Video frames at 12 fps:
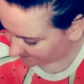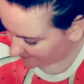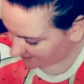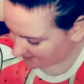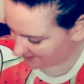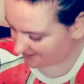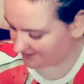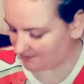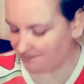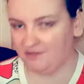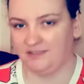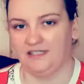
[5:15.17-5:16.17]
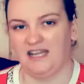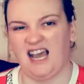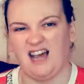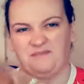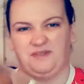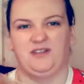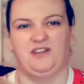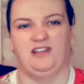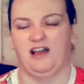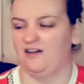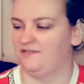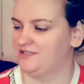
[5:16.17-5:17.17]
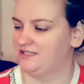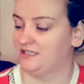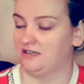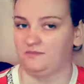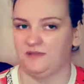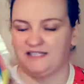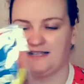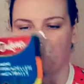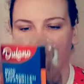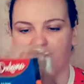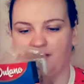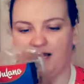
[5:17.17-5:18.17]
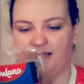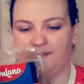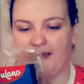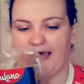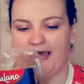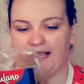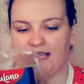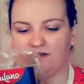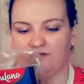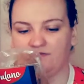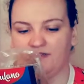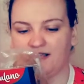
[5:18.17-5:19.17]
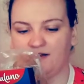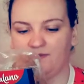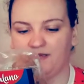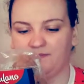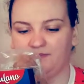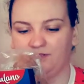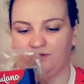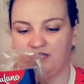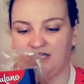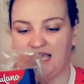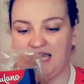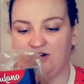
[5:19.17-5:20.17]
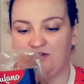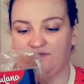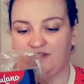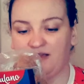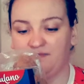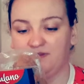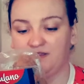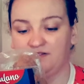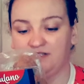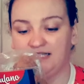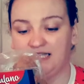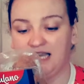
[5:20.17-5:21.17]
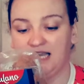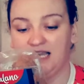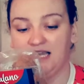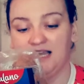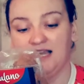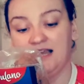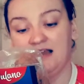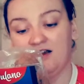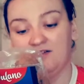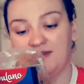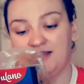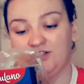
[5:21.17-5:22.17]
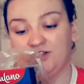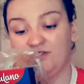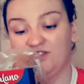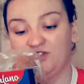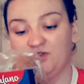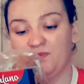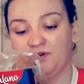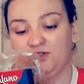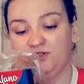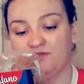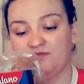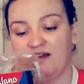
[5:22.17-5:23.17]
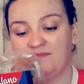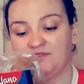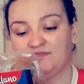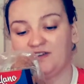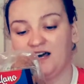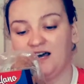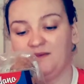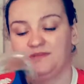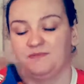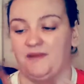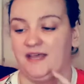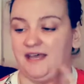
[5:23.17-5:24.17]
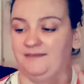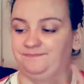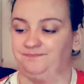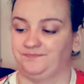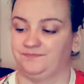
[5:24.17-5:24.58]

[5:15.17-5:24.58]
This is something that hubby loves. It got mixed up with my bag. I don't think I'll be able to eat any of them because, oh mind you, it's 2.2 grams of carbs per